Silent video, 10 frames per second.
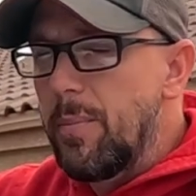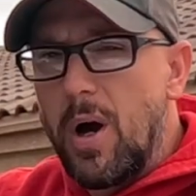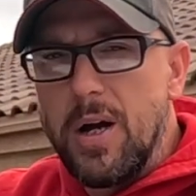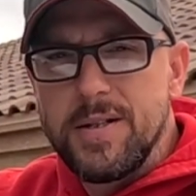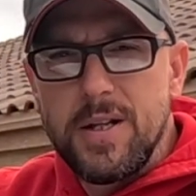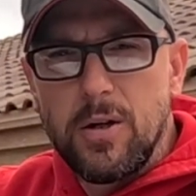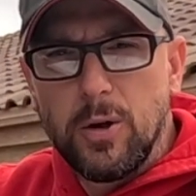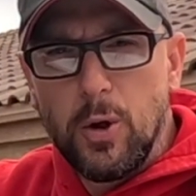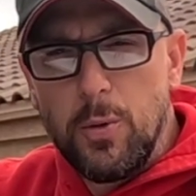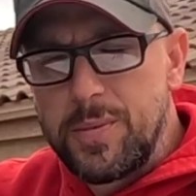pods that are
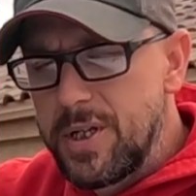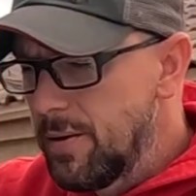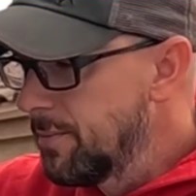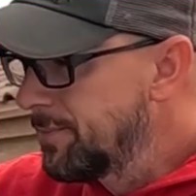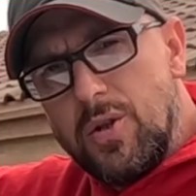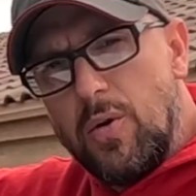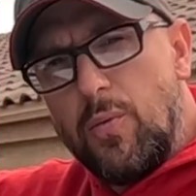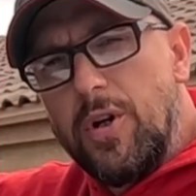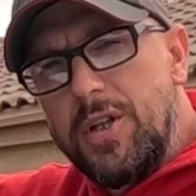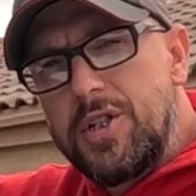looped. So it
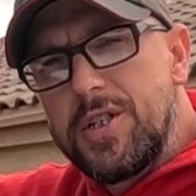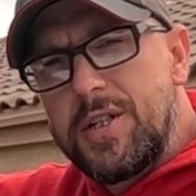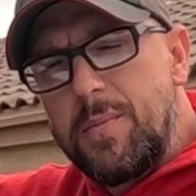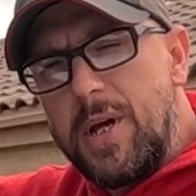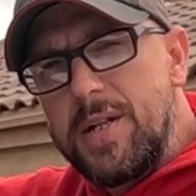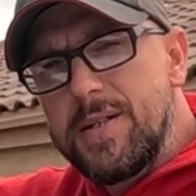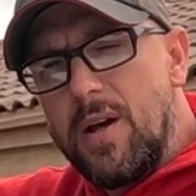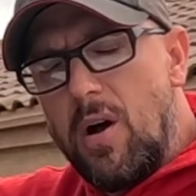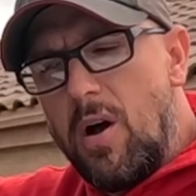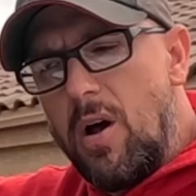really just depends
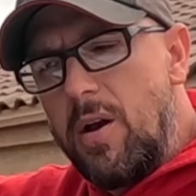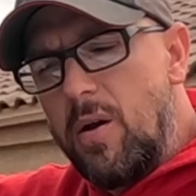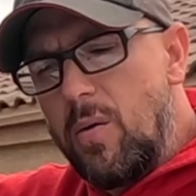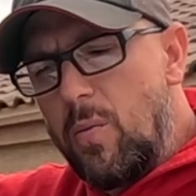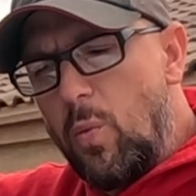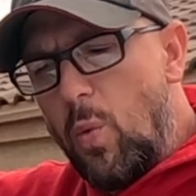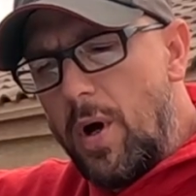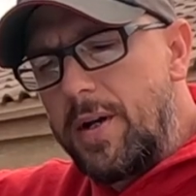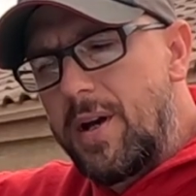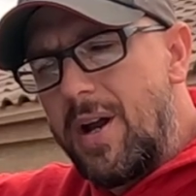on
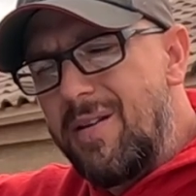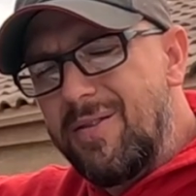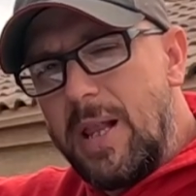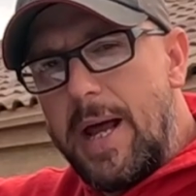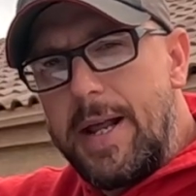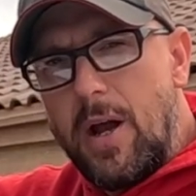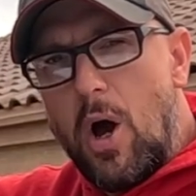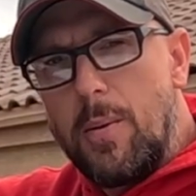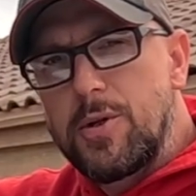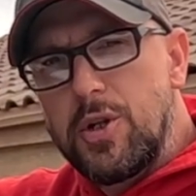what kind of lighting
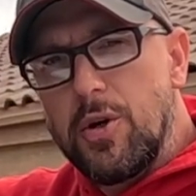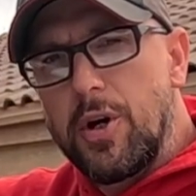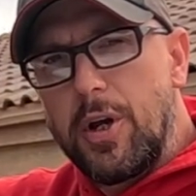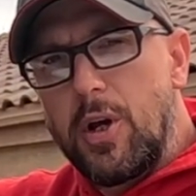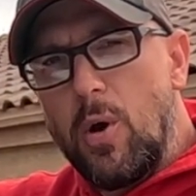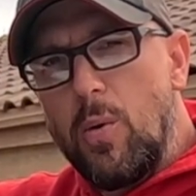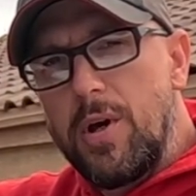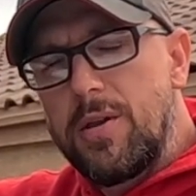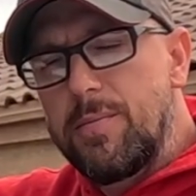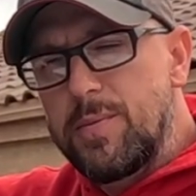option you're going to go
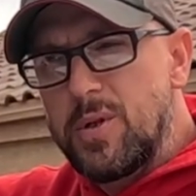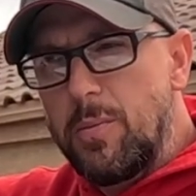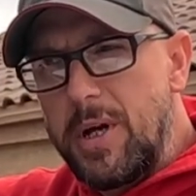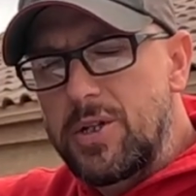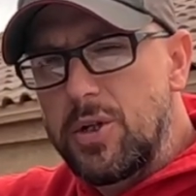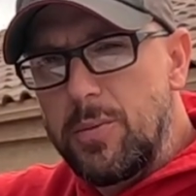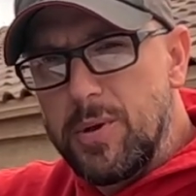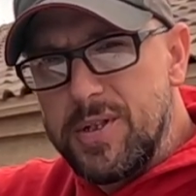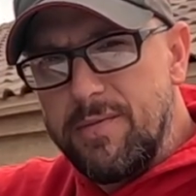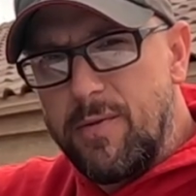with. So make sure you
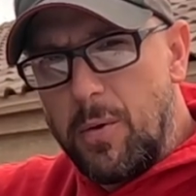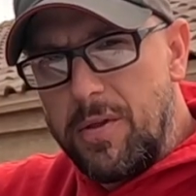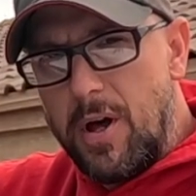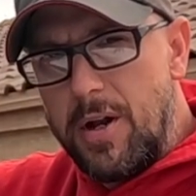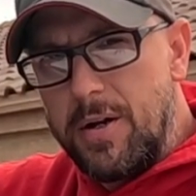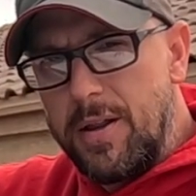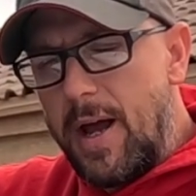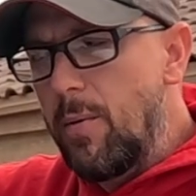put some forethought into that,